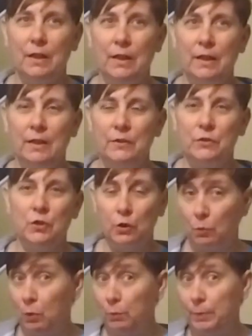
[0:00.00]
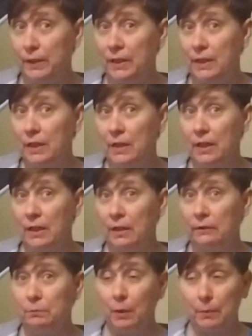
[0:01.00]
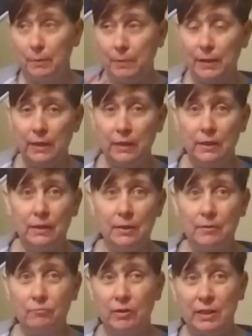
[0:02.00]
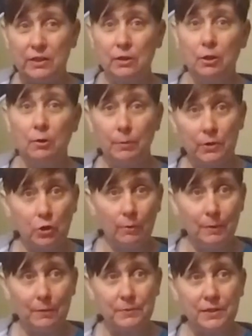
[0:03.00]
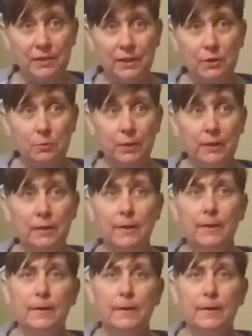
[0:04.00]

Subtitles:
there will be probably release a couple of time lapses next week.